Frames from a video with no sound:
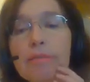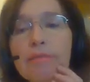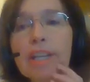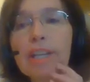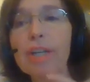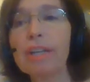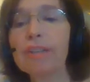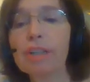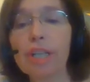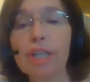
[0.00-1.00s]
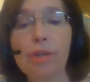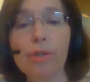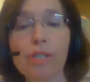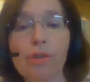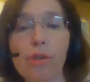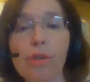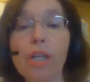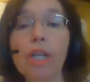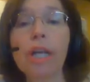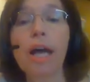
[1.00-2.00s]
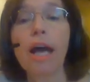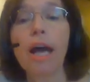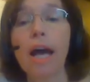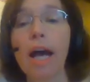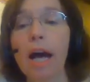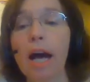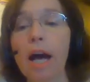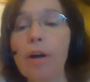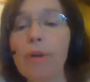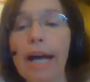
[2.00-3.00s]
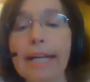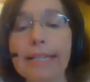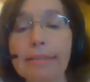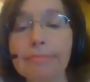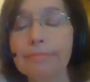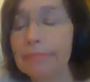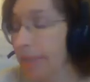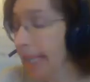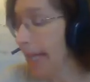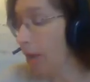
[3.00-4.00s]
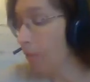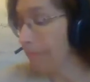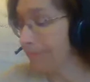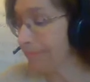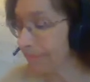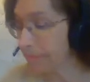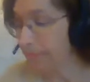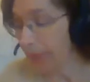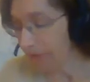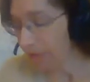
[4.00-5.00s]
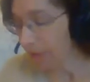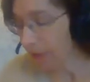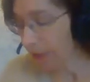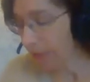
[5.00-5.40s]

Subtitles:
Very, very useful. All right. Now, if you look